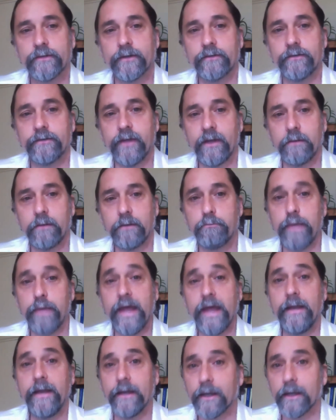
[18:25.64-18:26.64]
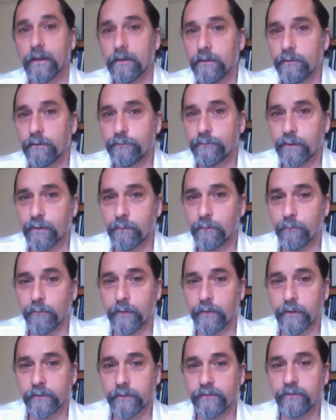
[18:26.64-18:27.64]
says that bedding
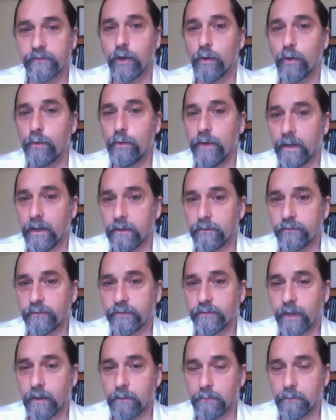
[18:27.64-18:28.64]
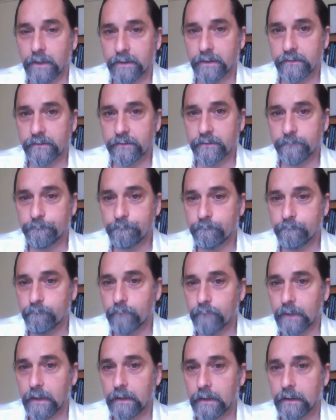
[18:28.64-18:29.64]
from the Stone Age settlements
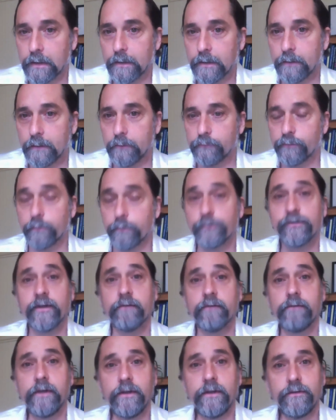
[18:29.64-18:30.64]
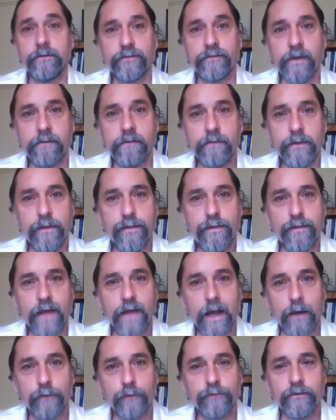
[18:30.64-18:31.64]
from
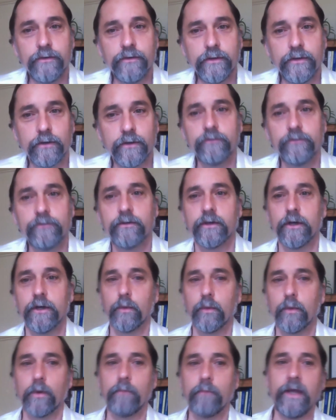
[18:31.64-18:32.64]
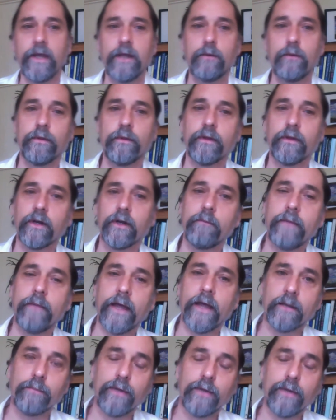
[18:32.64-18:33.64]
77,000 years ago were made with
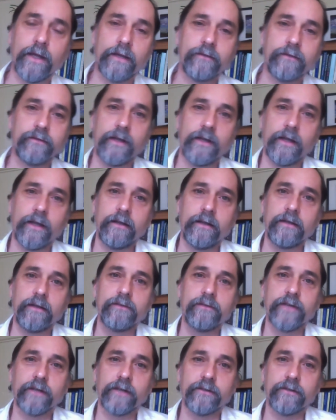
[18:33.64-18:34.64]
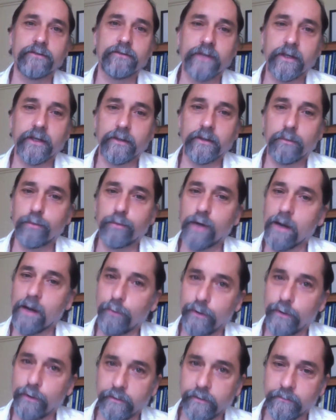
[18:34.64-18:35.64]
aromatic plants that had insecticidal
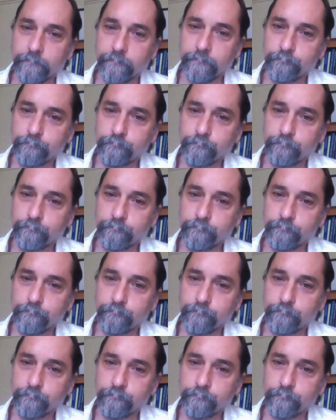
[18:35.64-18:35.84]
properties.